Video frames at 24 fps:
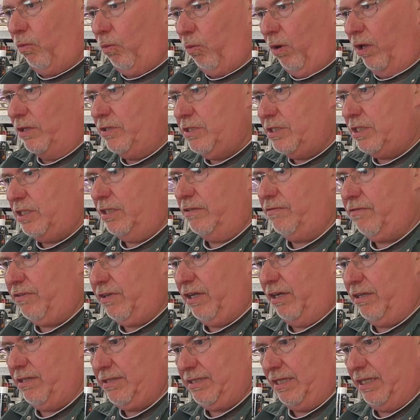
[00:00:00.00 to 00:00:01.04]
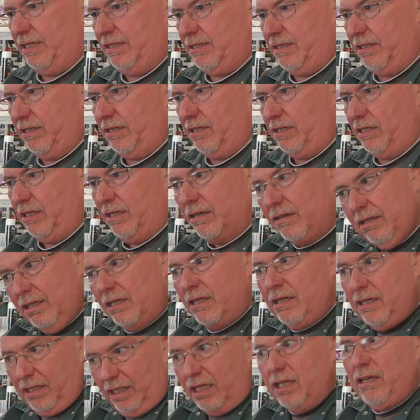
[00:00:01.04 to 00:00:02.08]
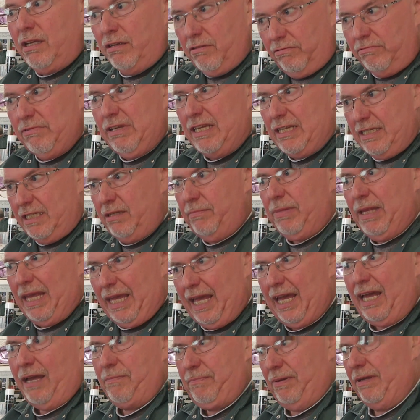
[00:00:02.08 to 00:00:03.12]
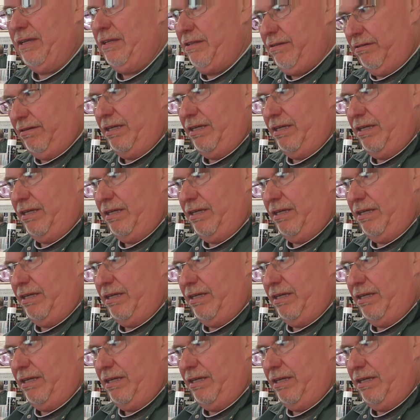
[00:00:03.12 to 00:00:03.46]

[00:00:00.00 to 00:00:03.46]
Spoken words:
Once you've got it so that you're reasonably happy that